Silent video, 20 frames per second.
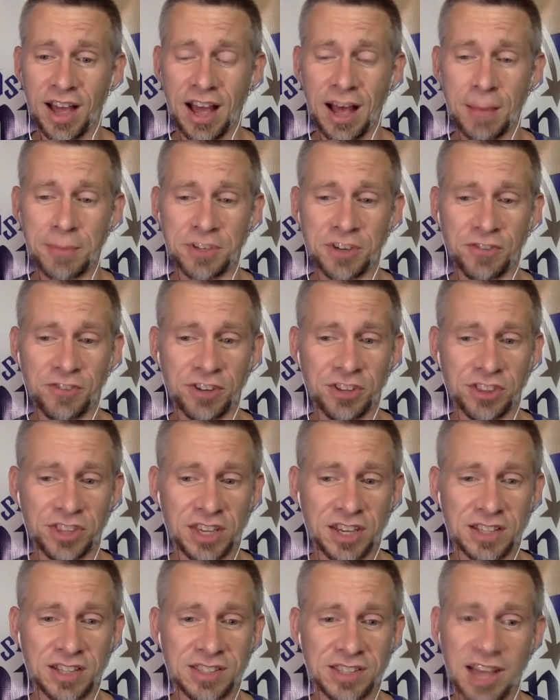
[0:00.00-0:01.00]
different
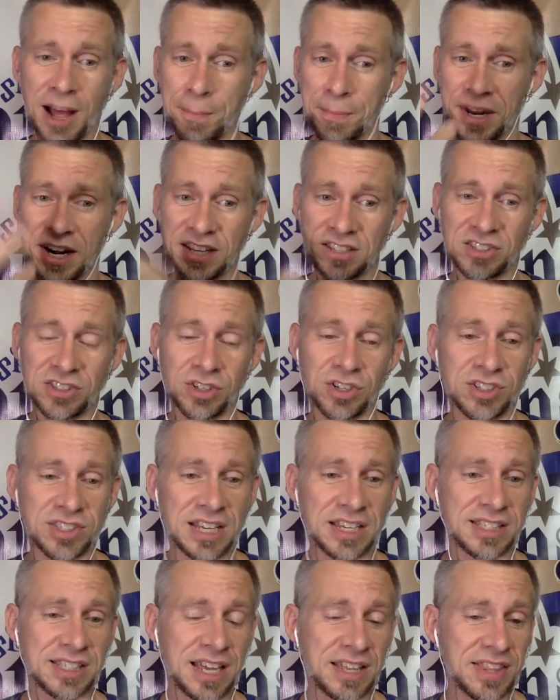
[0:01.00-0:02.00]
things. And as soon as
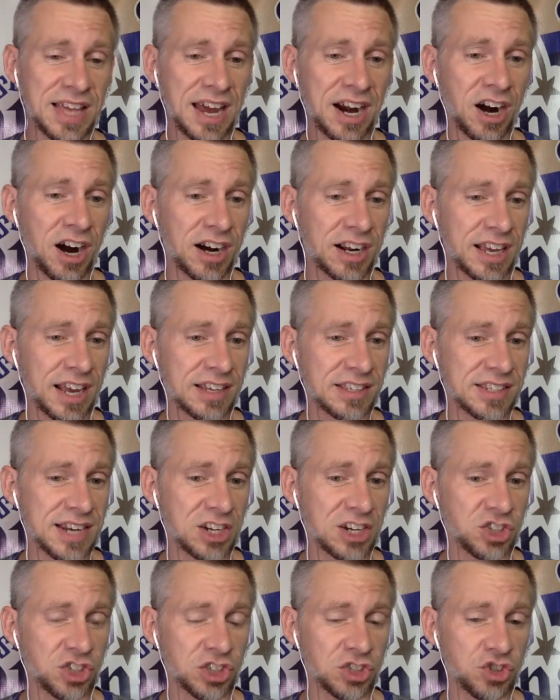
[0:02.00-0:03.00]
I said that, our guest
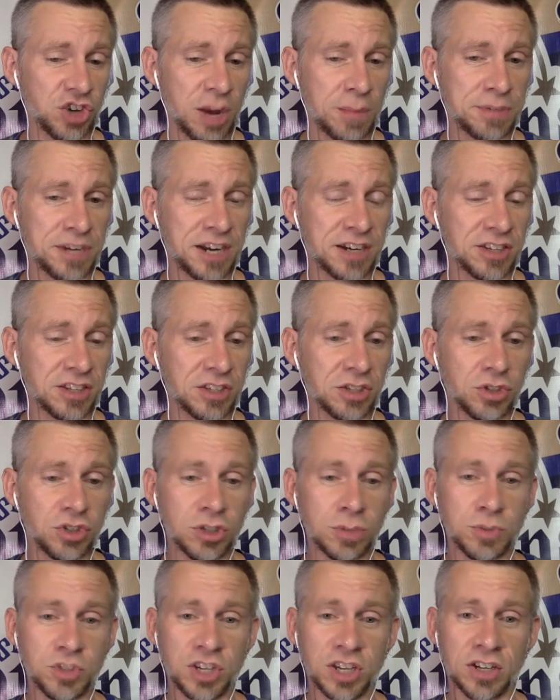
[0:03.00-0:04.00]
actually dropped out of the
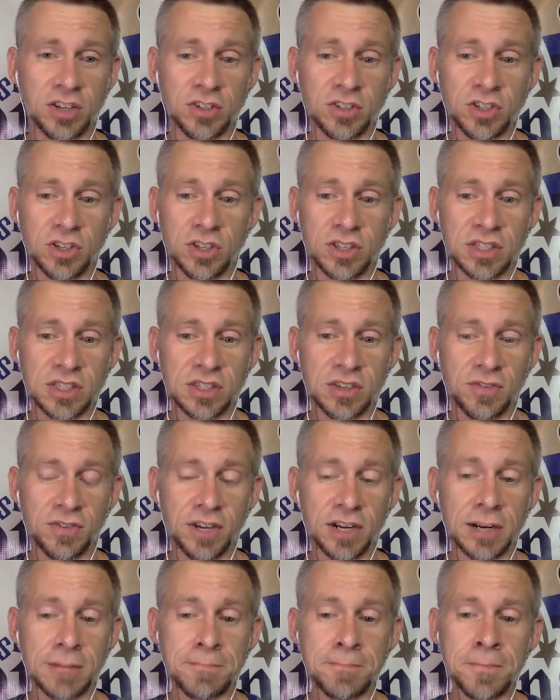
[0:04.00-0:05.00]
YouTube channel too. It's so
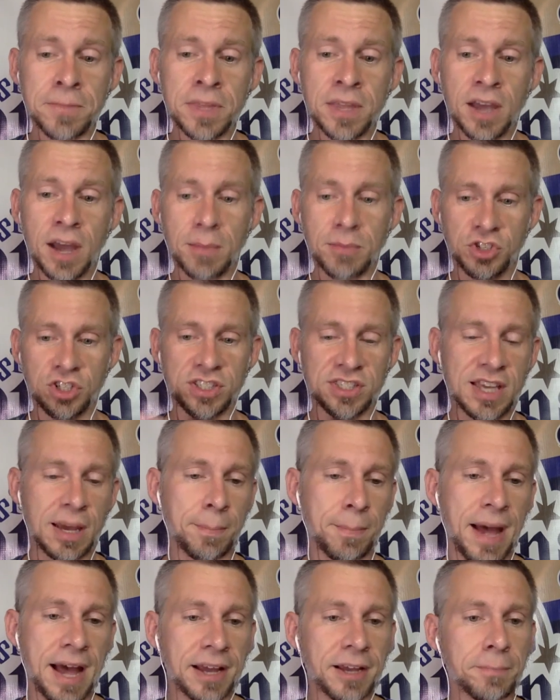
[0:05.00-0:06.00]
funny. She's
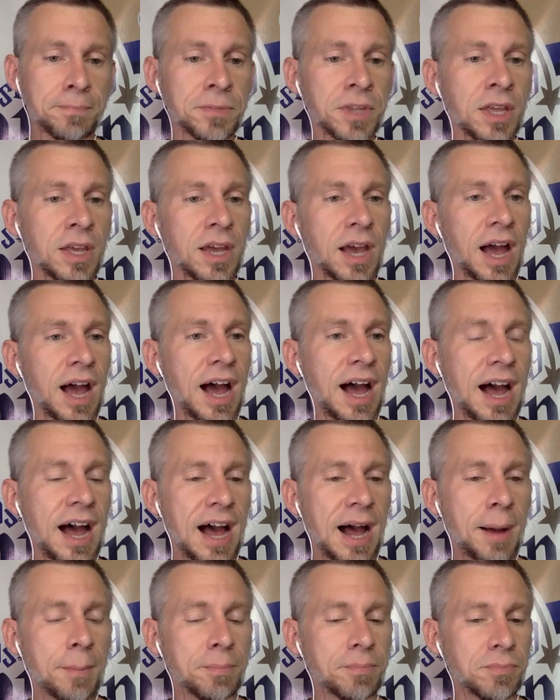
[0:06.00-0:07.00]
come back.
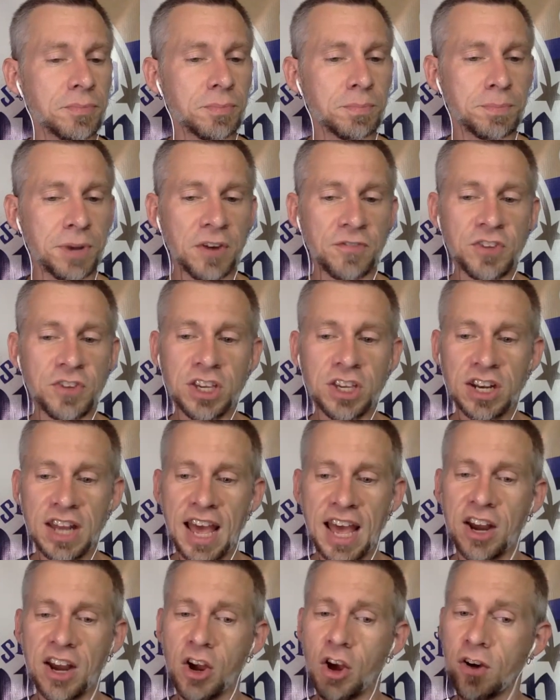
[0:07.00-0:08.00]
But if you can
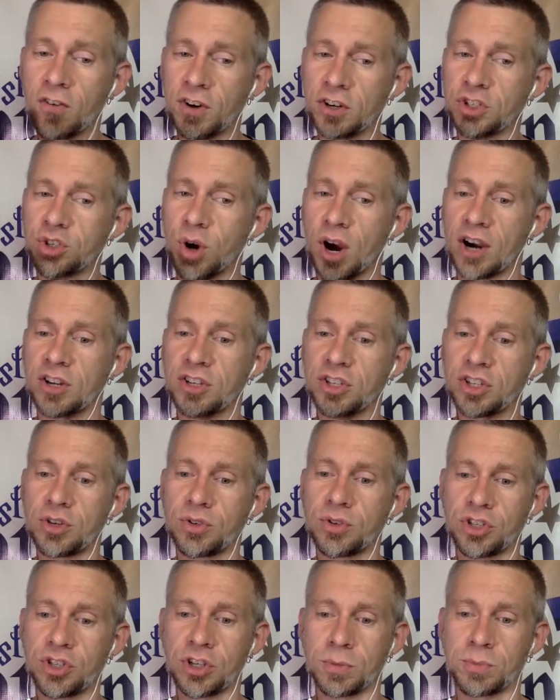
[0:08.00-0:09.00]
head over to our
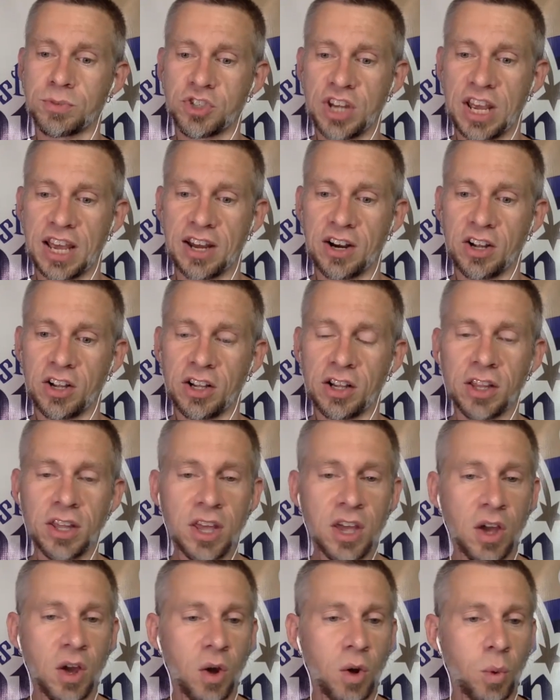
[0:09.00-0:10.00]
YouTube channel,
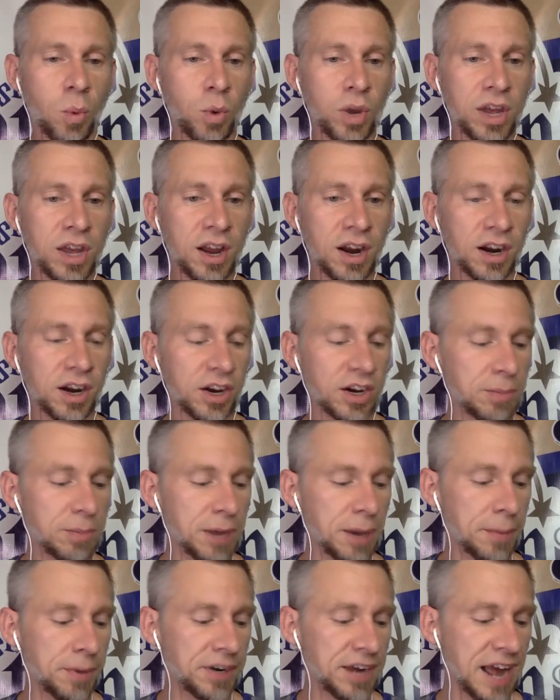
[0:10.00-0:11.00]
we are going to be
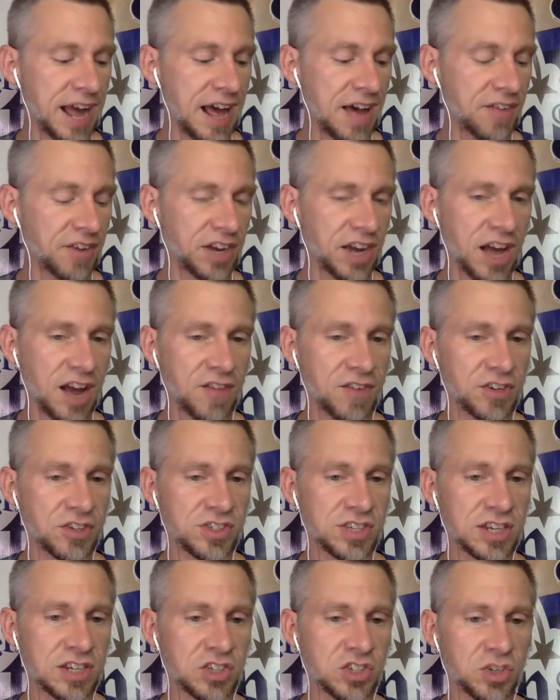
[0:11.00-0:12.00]
able to have a
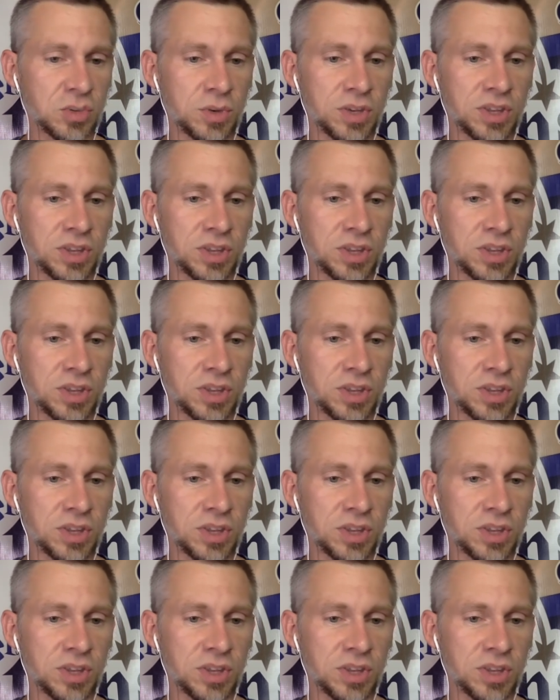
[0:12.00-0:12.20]
conversation with